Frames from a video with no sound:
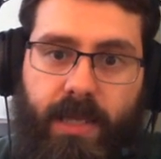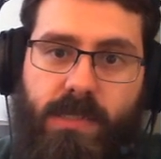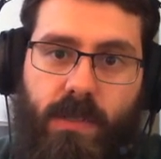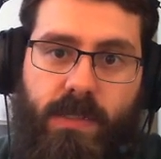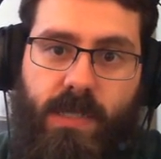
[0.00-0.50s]

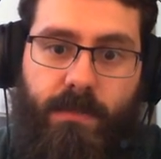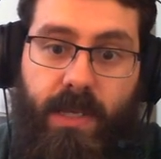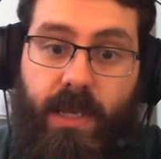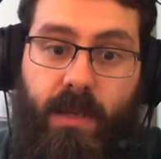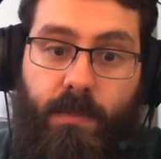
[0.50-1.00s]
as long as I'm
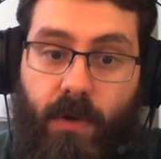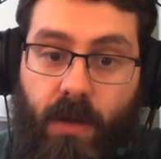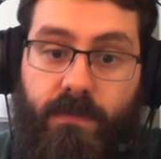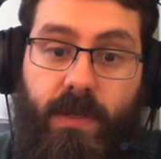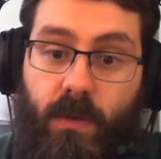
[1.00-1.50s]
making a
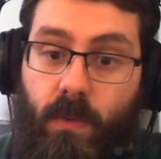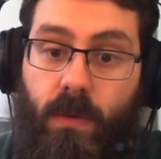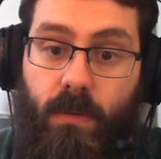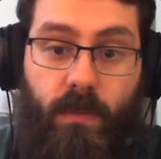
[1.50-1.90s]
profit or